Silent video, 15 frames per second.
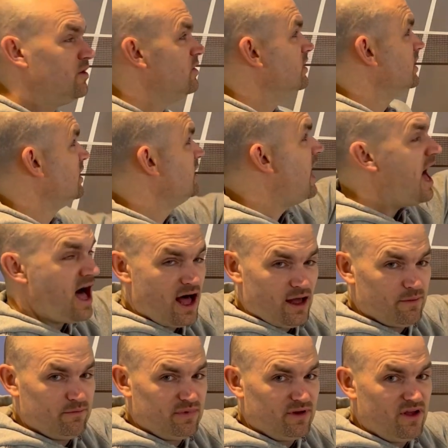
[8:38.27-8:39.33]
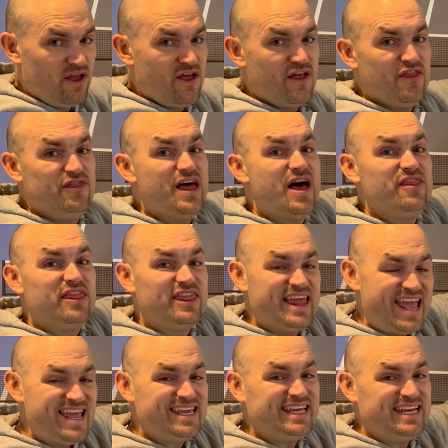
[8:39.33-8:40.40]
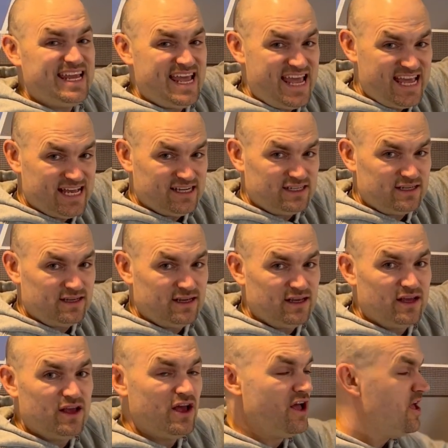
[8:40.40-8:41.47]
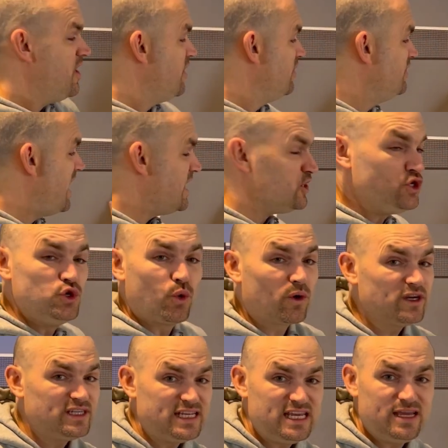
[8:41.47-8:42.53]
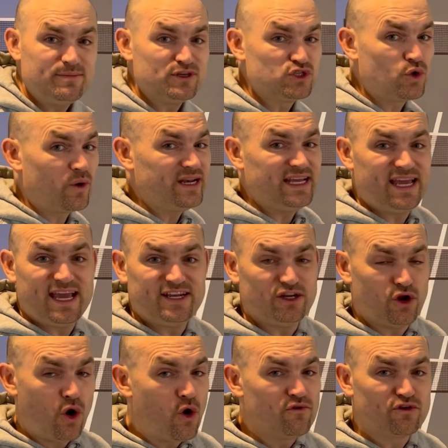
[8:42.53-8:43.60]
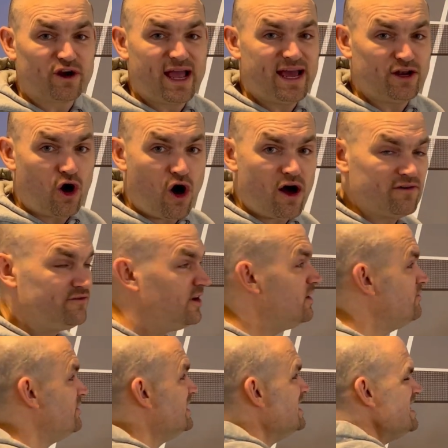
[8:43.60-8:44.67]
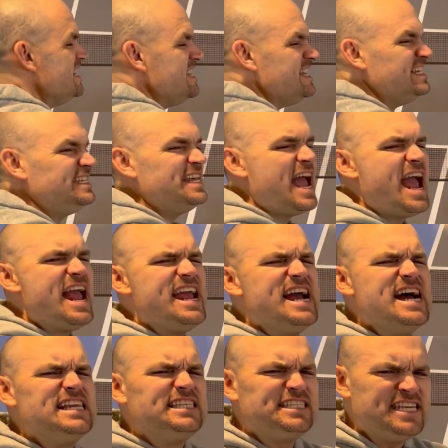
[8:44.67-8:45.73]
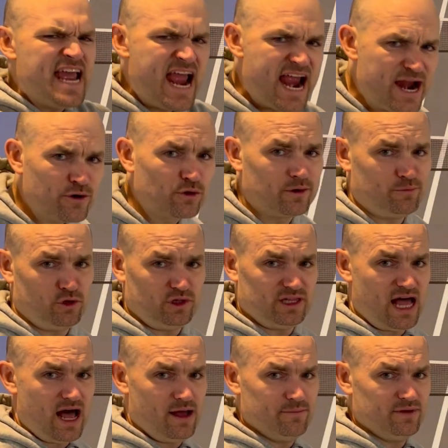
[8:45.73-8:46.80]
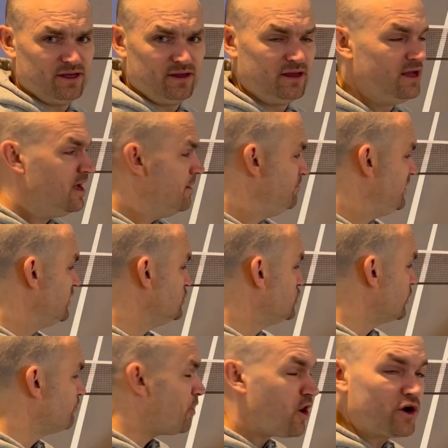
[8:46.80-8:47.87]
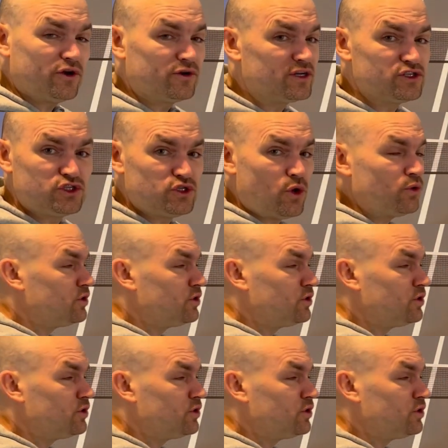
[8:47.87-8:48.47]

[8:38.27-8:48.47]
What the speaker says: lob that they can hit that your team is going to hit an overhead off of is a terrible lob, because your partner is so